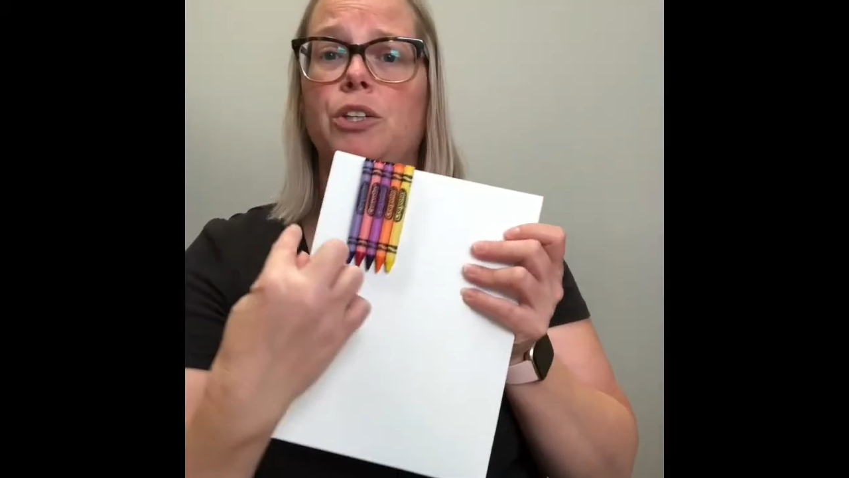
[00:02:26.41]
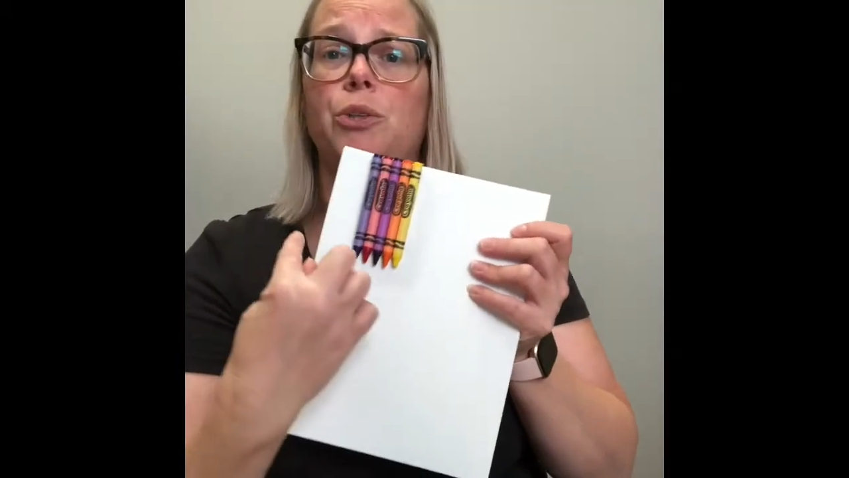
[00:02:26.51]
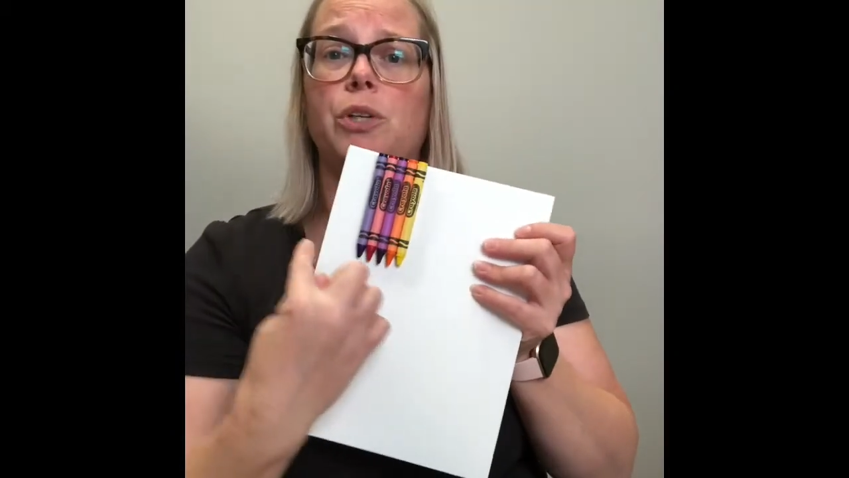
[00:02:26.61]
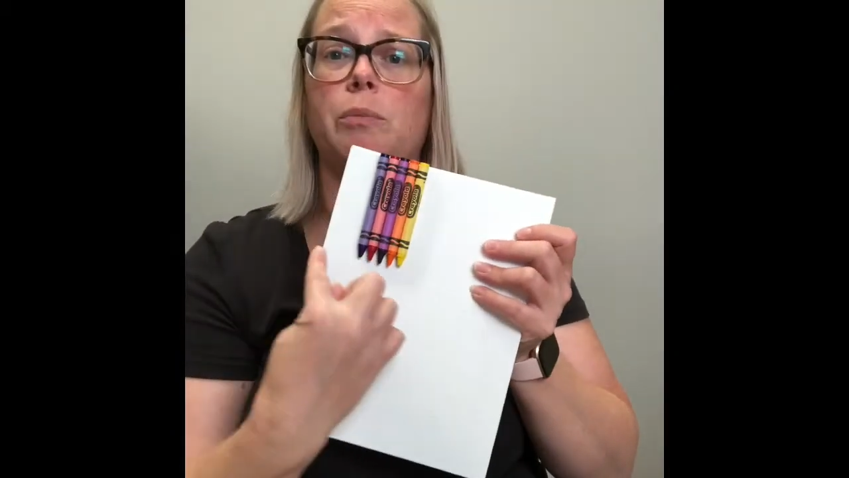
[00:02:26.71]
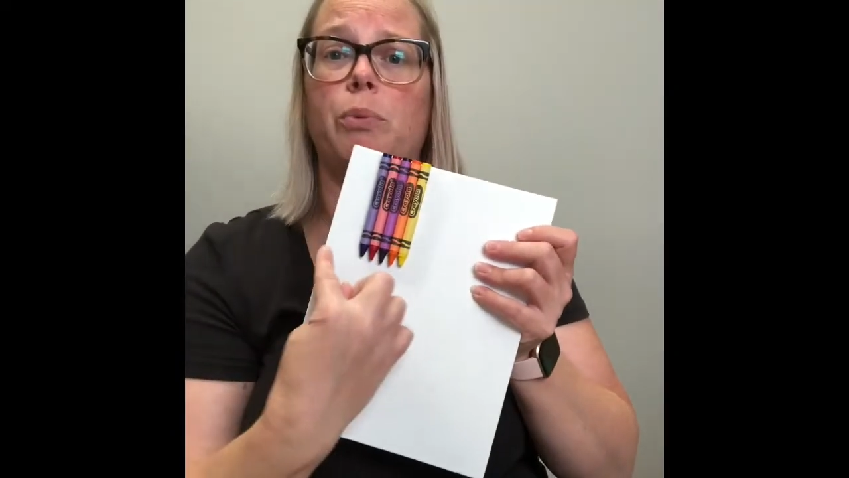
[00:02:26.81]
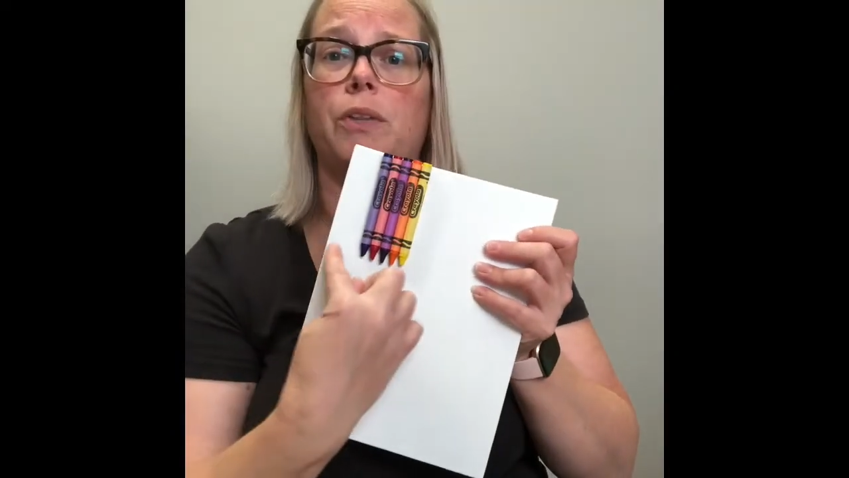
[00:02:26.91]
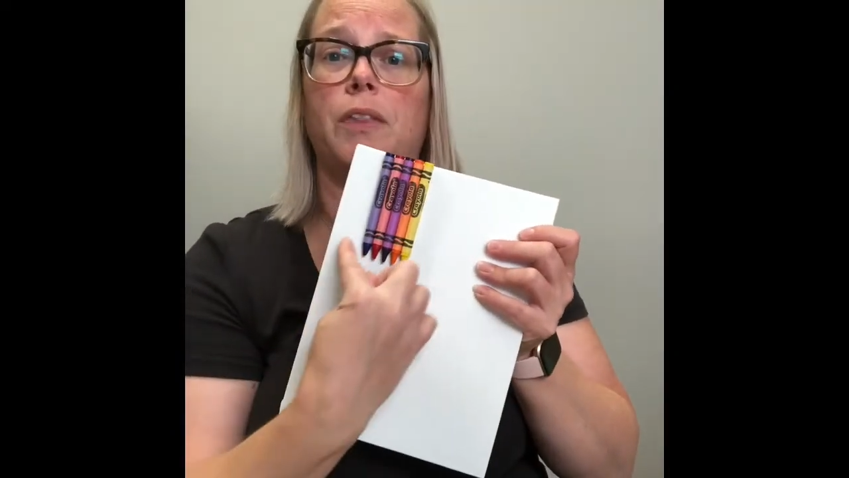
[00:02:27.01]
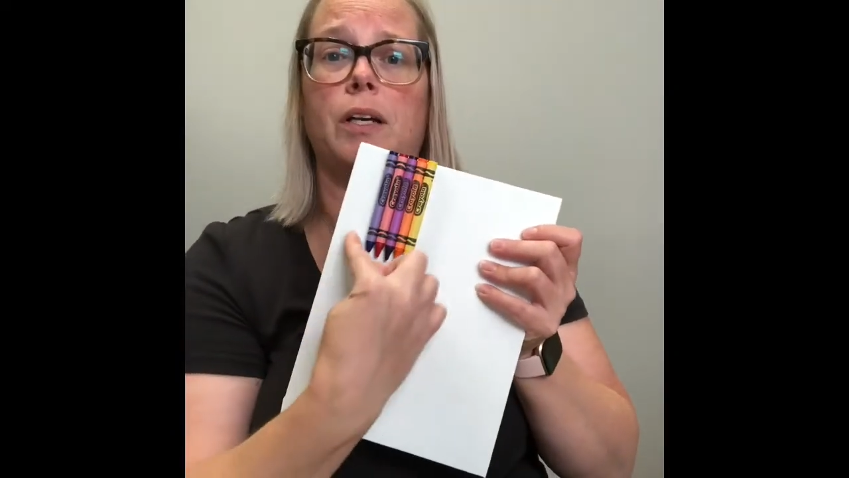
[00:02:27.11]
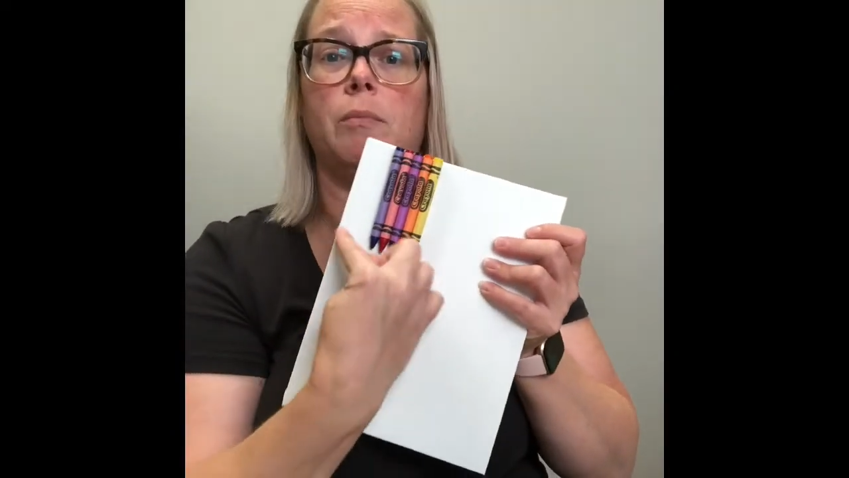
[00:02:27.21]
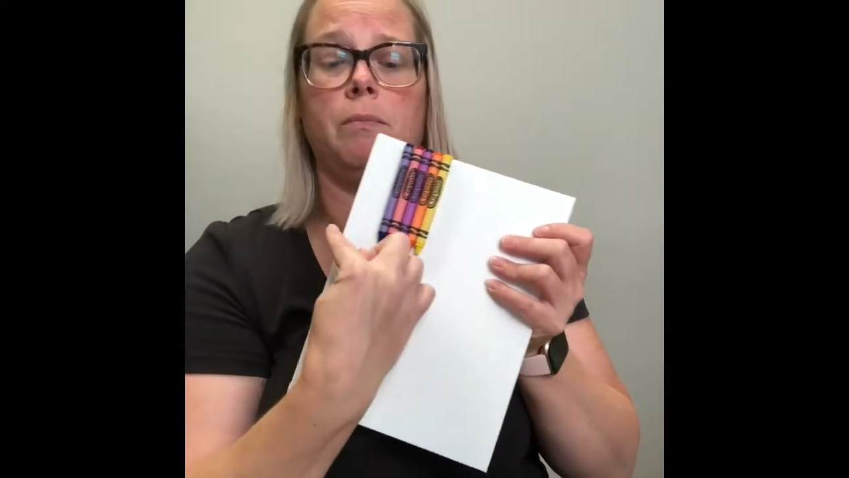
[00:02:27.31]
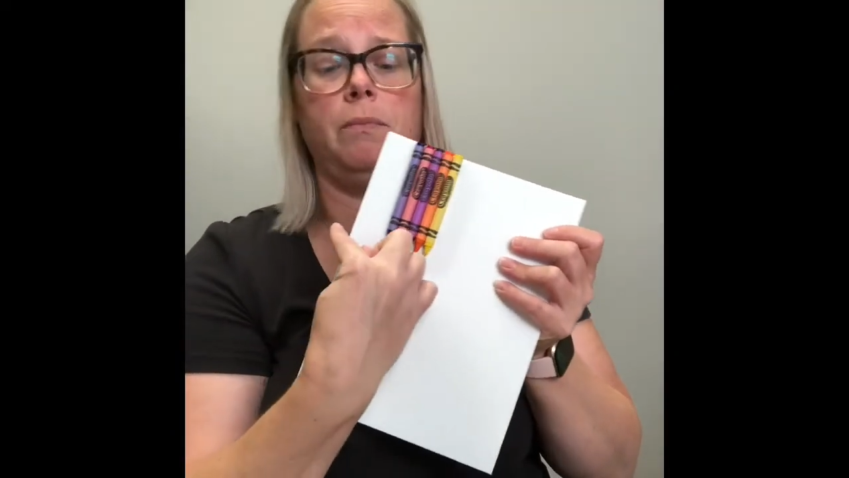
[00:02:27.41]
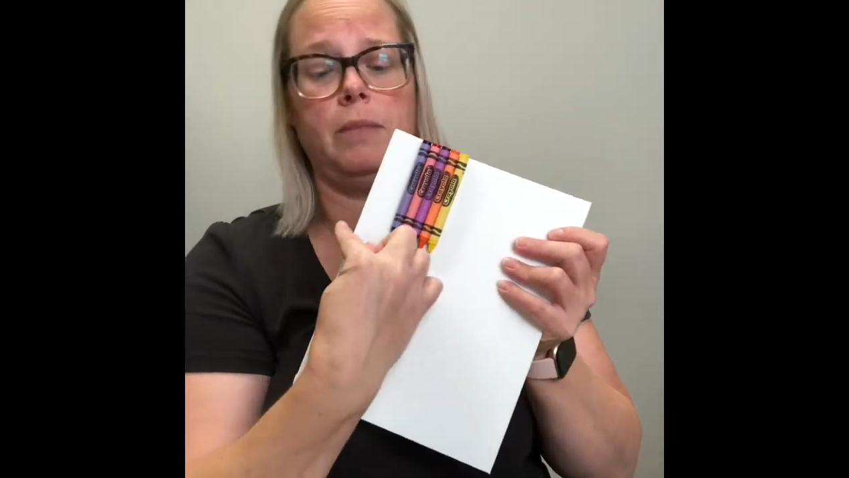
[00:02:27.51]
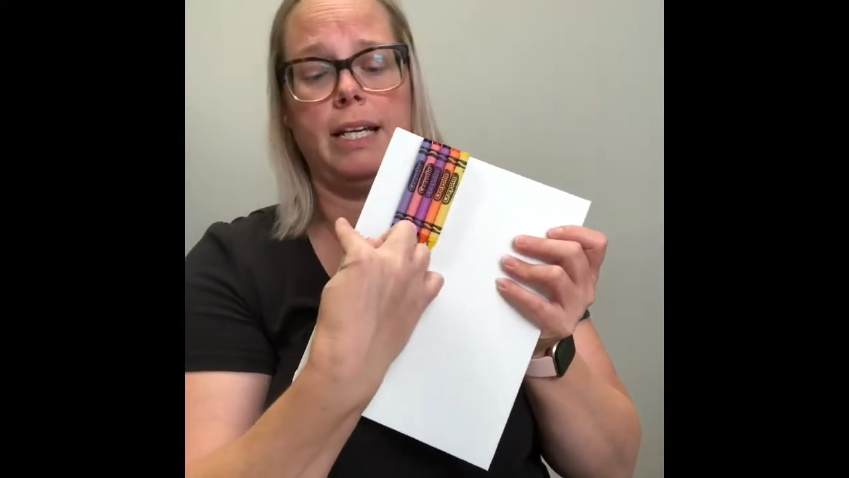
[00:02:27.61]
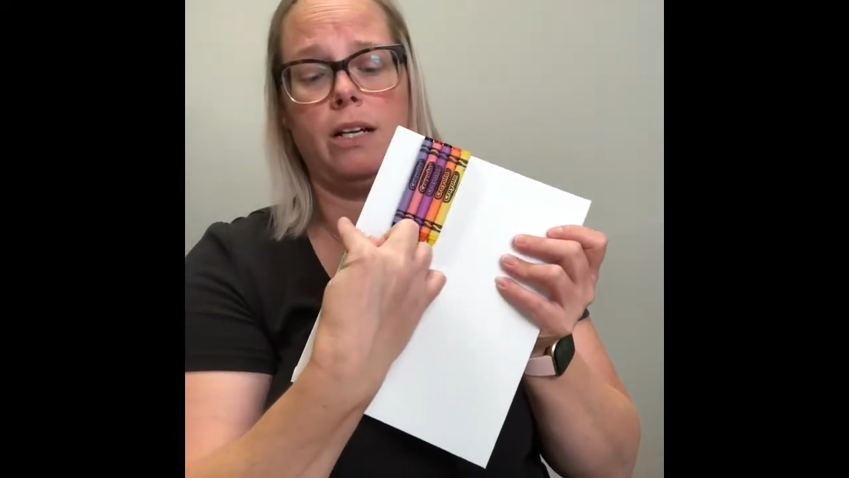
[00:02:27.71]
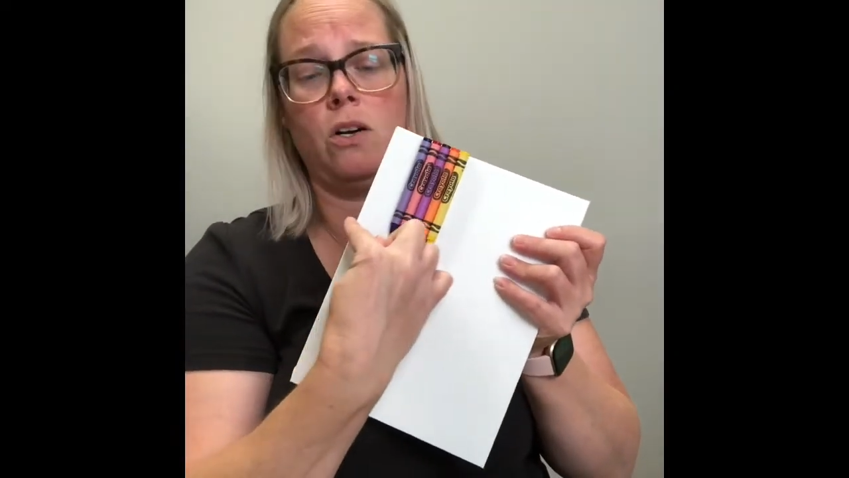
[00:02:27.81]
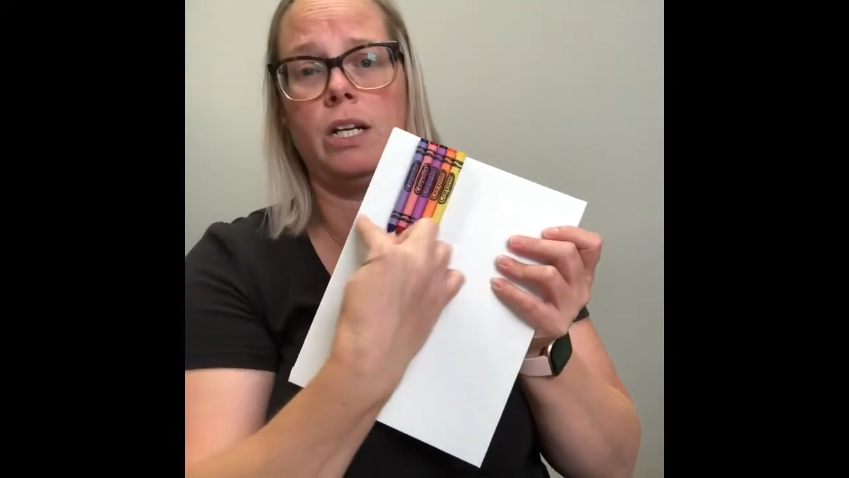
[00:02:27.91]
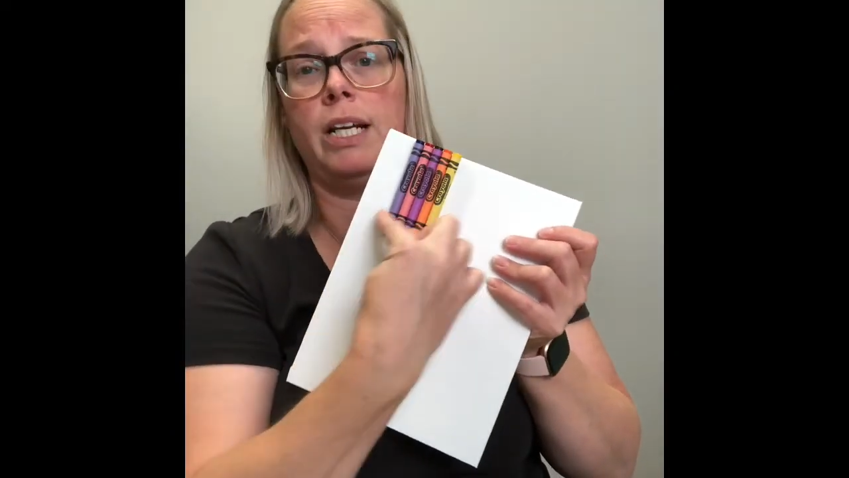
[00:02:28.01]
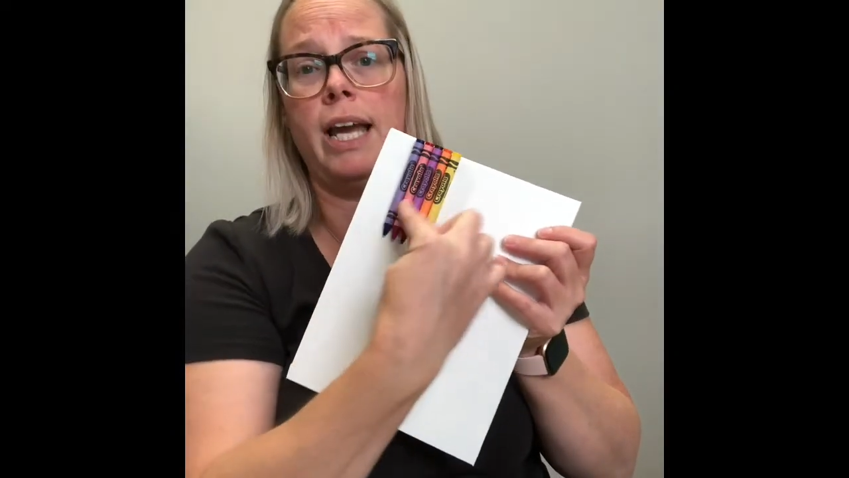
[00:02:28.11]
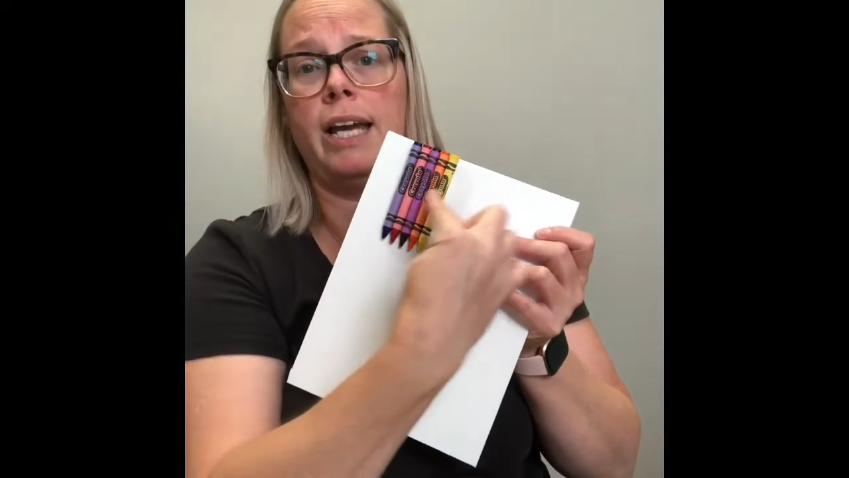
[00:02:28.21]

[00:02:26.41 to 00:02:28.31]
You could put them like on an